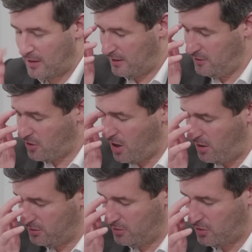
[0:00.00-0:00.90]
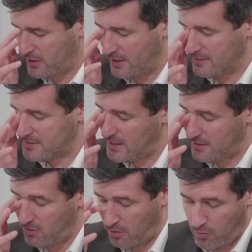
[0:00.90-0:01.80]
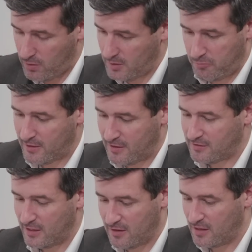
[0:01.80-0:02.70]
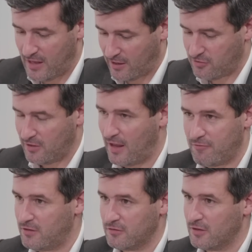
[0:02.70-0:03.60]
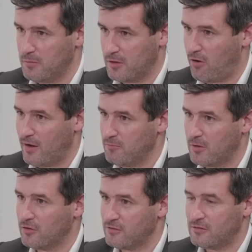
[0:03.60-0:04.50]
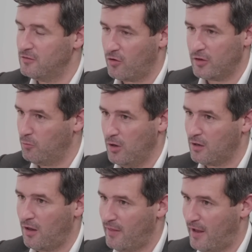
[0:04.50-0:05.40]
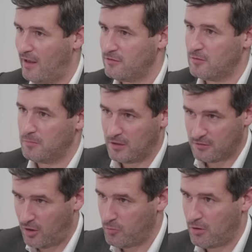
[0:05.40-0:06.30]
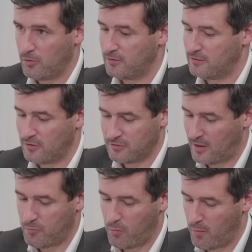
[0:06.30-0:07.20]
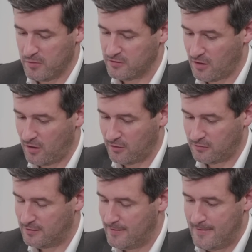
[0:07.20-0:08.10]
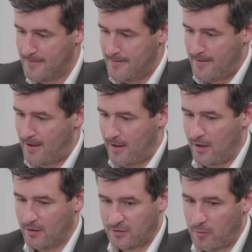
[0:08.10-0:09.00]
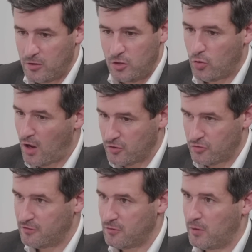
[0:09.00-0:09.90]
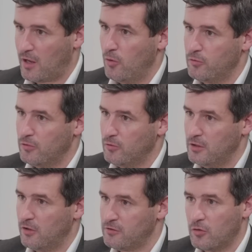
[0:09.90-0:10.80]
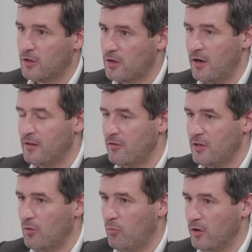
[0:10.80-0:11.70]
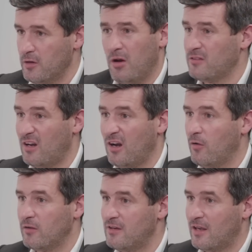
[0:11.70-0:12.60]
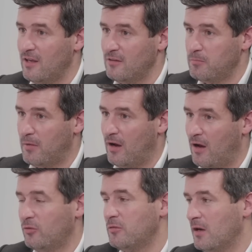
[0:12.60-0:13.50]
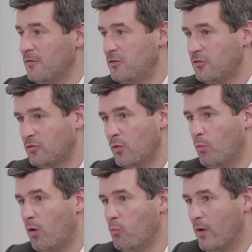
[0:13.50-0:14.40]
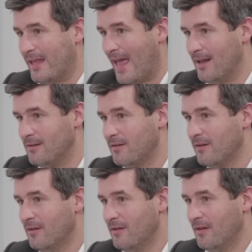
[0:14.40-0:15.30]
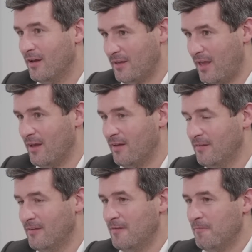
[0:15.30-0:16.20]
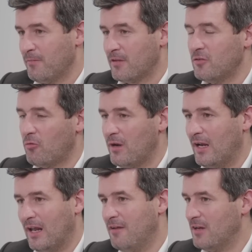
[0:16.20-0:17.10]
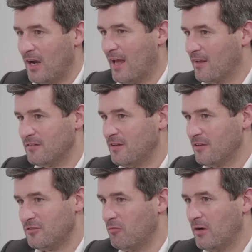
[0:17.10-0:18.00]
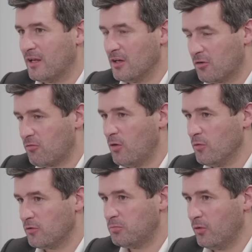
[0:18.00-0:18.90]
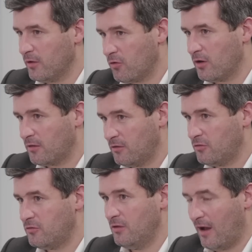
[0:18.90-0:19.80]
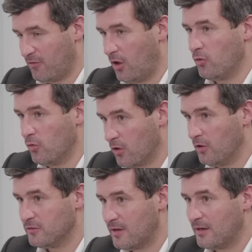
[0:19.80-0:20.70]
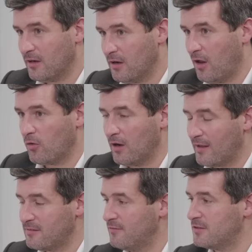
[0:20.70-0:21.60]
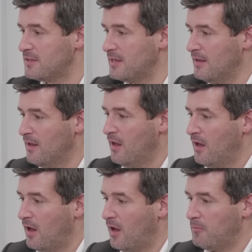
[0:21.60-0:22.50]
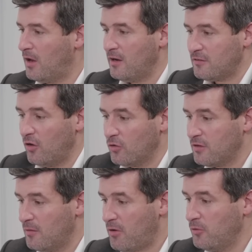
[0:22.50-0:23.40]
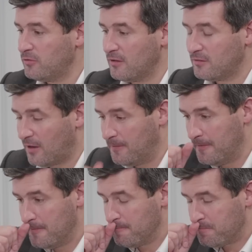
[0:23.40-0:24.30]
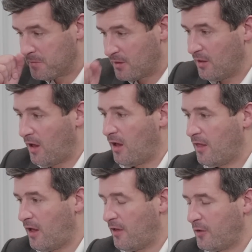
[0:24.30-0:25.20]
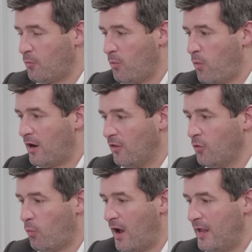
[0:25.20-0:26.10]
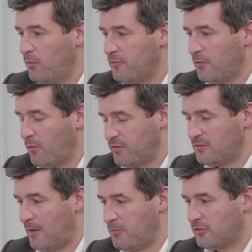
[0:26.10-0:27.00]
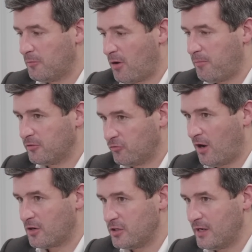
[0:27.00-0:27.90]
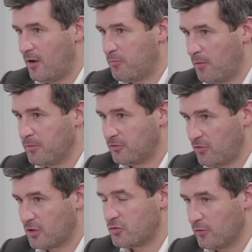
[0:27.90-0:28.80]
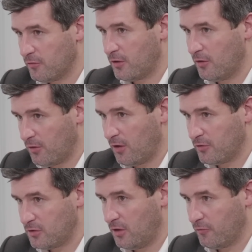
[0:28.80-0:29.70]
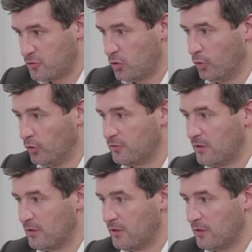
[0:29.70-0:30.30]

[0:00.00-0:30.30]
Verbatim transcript: you can't look at it and say, right, well, we're going to bring this in and then next year everything's going to be great, because it's not going to work like that. It has to be a slow process. So same with women's darts, same with new countries that we go to. You know, it's no good going there in year one. You might sell a load of tickets, but ultimately if you're just doing one weekend a year, it's not really leaving a legacy. It's not really going to grow the sport. You've got to have local content, local activity. And it's a long-term process. So I think we're well on the way. We've established a proper structure now, a proper structure of tours